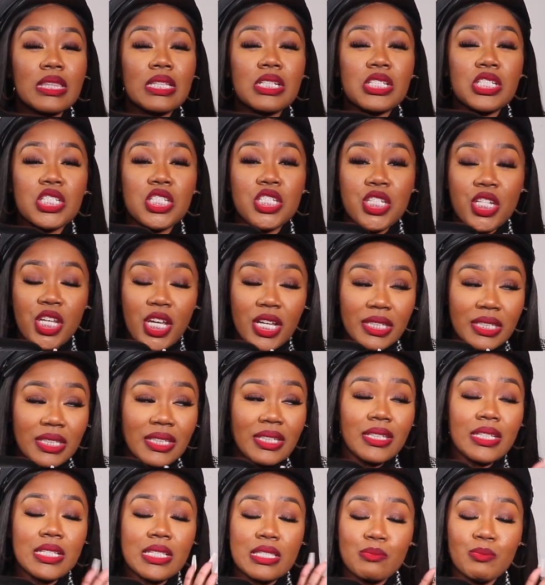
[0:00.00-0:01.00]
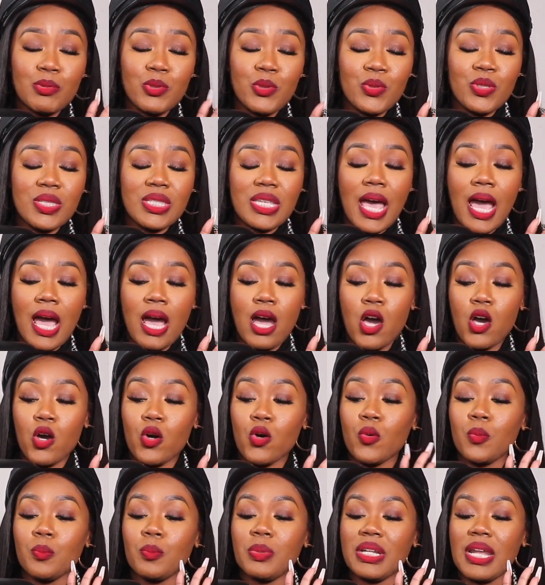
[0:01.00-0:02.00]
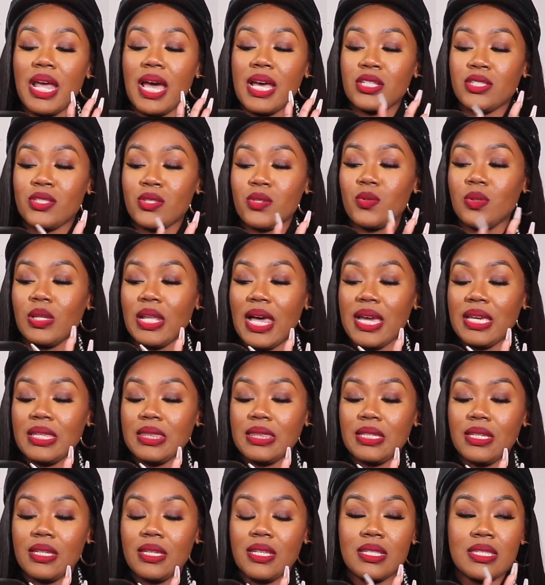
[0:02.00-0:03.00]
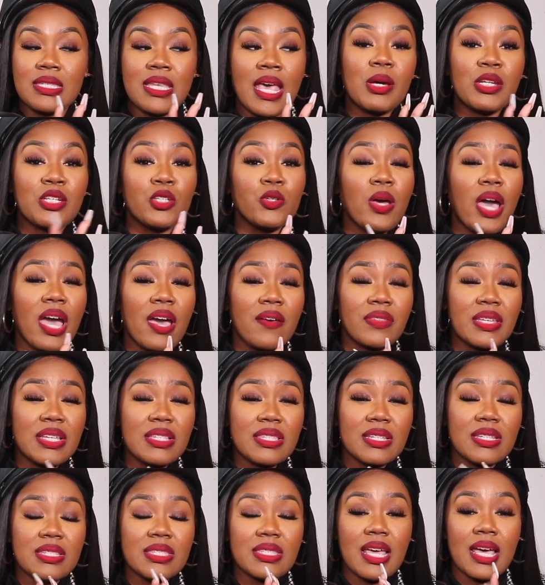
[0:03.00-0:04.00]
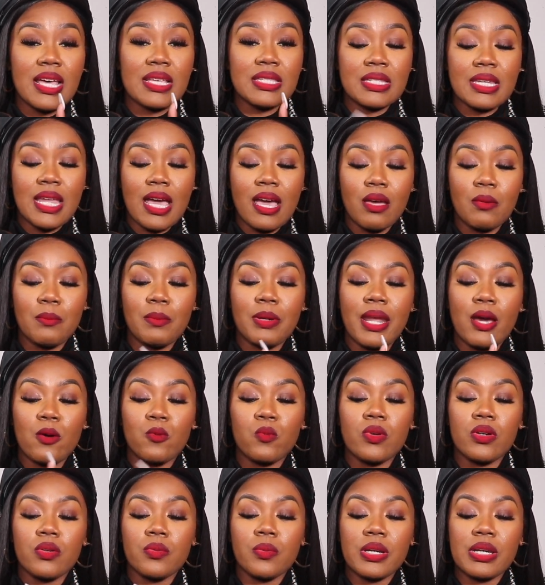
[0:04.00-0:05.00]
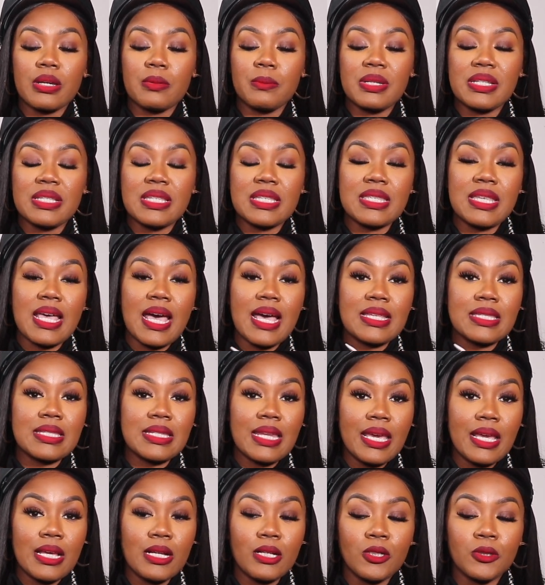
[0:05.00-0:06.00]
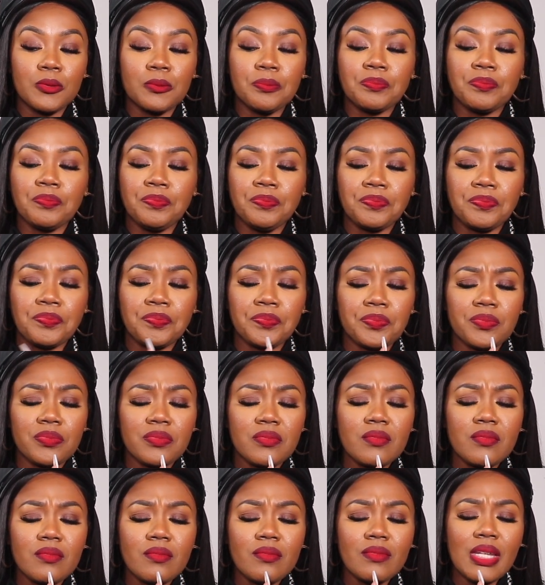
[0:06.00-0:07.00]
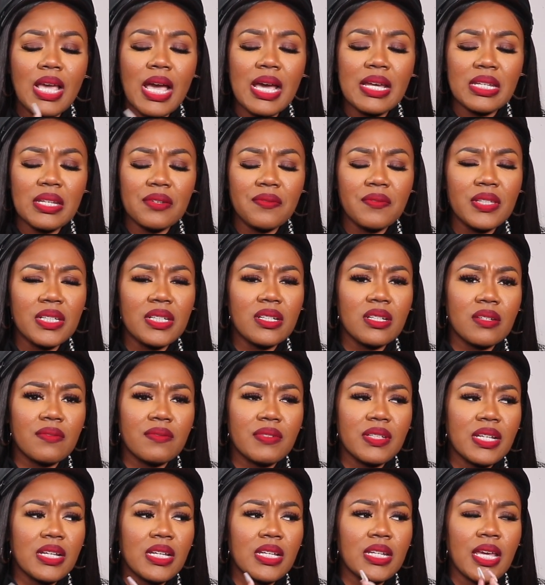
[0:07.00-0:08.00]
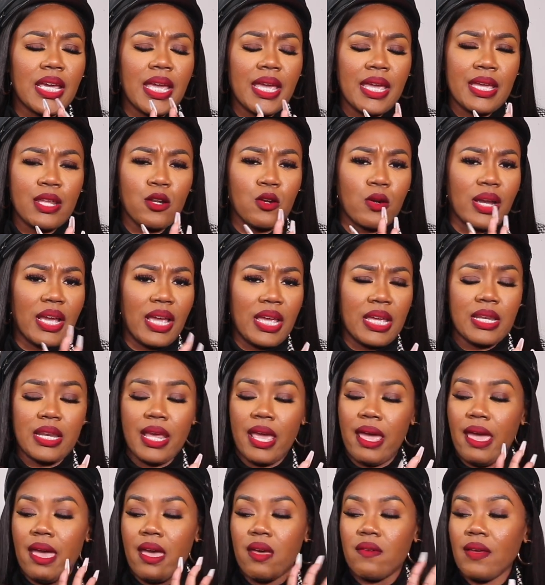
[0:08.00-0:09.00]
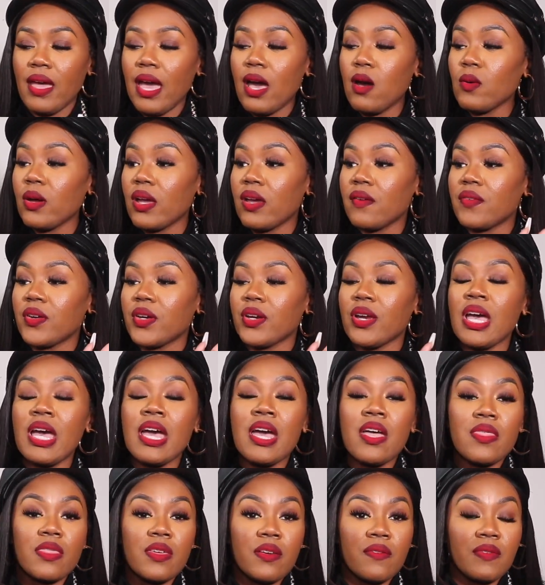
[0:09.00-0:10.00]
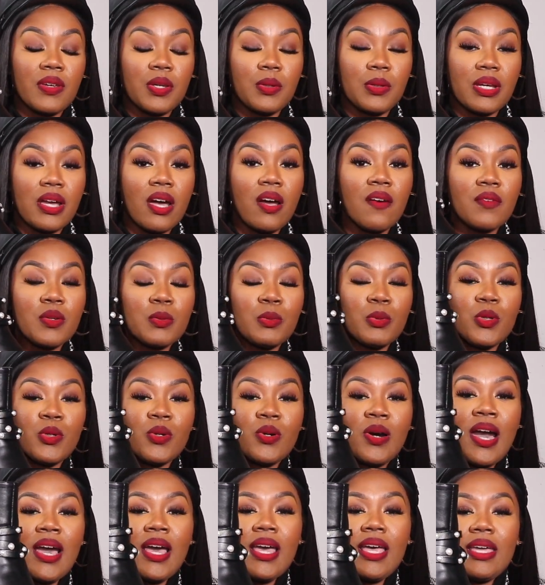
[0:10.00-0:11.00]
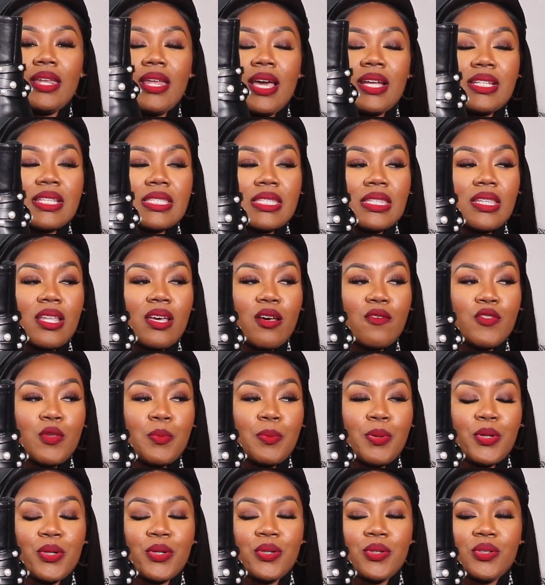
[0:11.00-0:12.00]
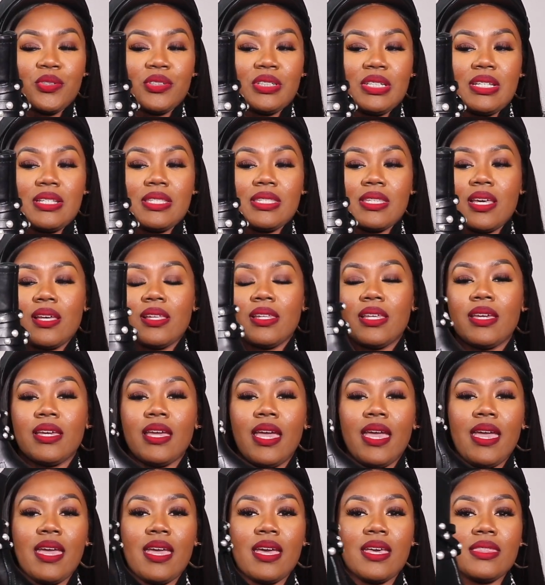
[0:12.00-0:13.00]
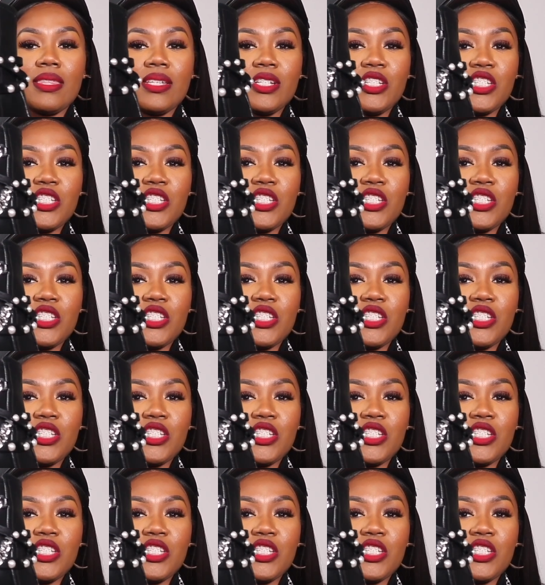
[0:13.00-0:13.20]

the chunkiest boots I own, but I do like these. I do have these in a size 9, but I will recommend to size down. I definitely could have done an eight or an eight and a half. However, they're very comfortable and I just love the pearl detailing and the